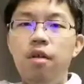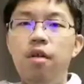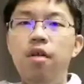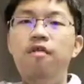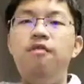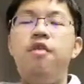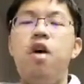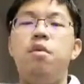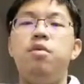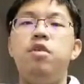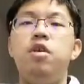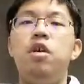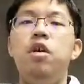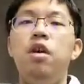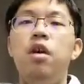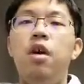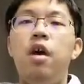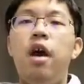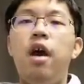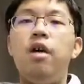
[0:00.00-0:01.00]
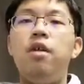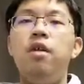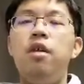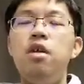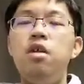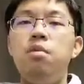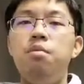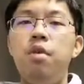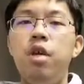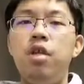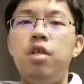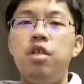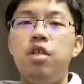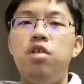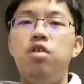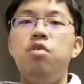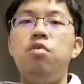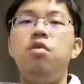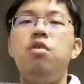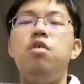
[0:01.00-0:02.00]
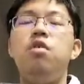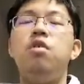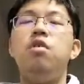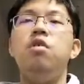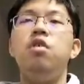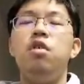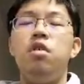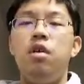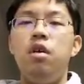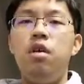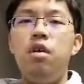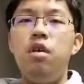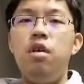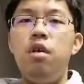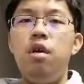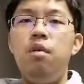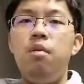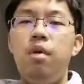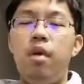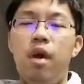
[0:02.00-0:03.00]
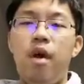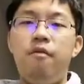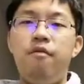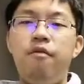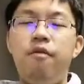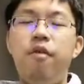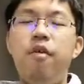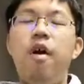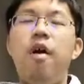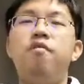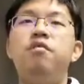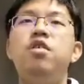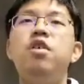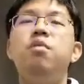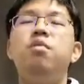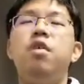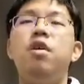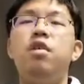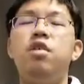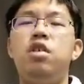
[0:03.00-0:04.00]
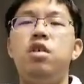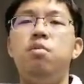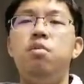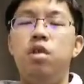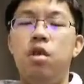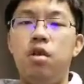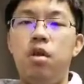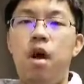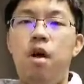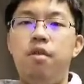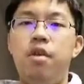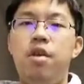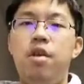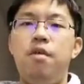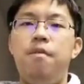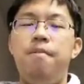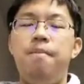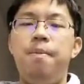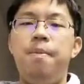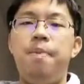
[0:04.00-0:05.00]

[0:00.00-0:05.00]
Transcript: live up, and it means to it have deeply symptom out here.